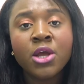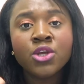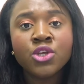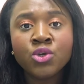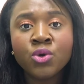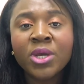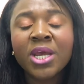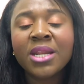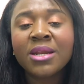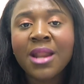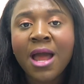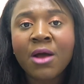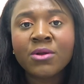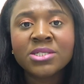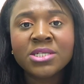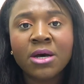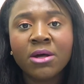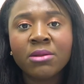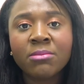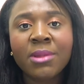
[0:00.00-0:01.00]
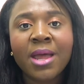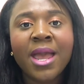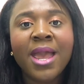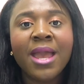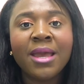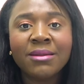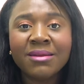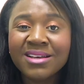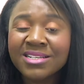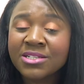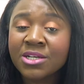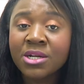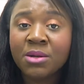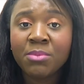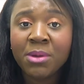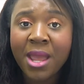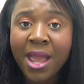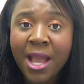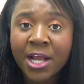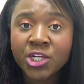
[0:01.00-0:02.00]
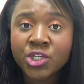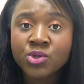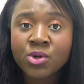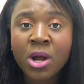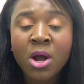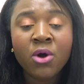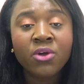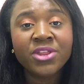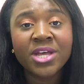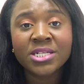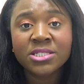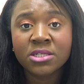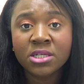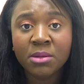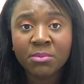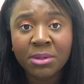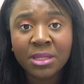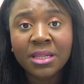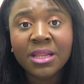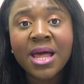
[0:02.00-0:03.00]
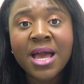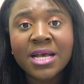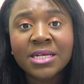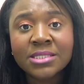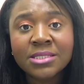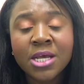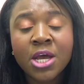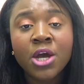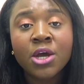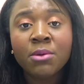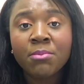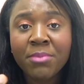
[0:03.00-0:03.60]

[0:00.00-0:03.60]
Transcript: you can now tell them that, hey, that's going to be extra or that's going to be less